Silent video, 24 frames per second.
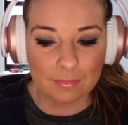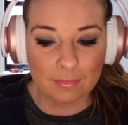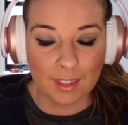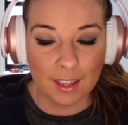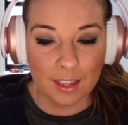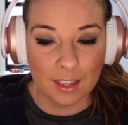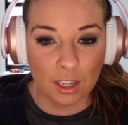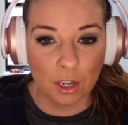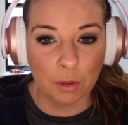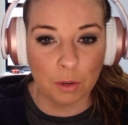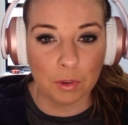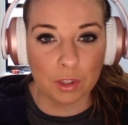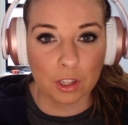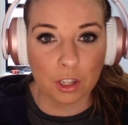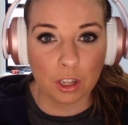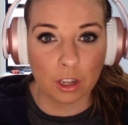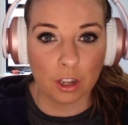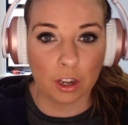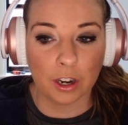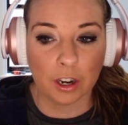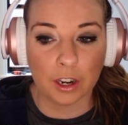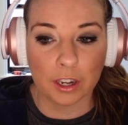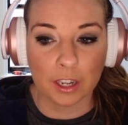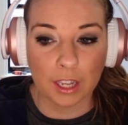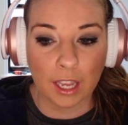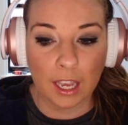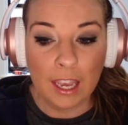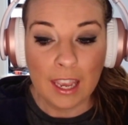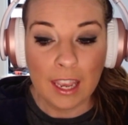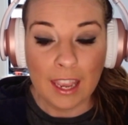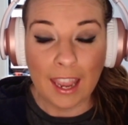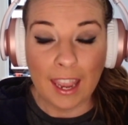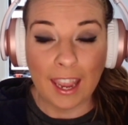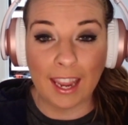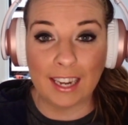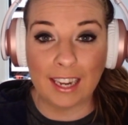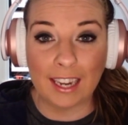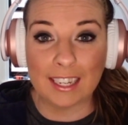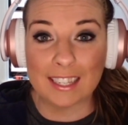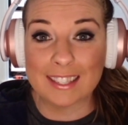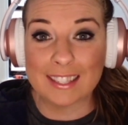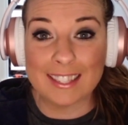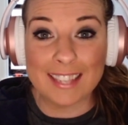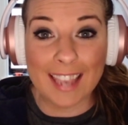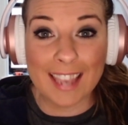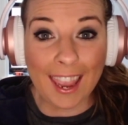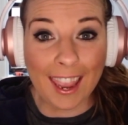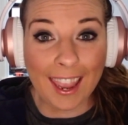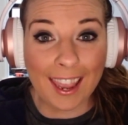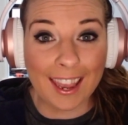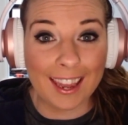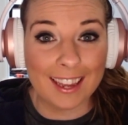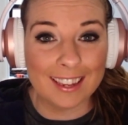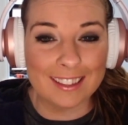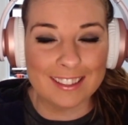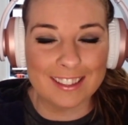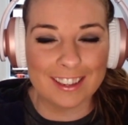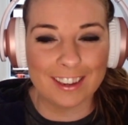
you know, with Clark and his dad.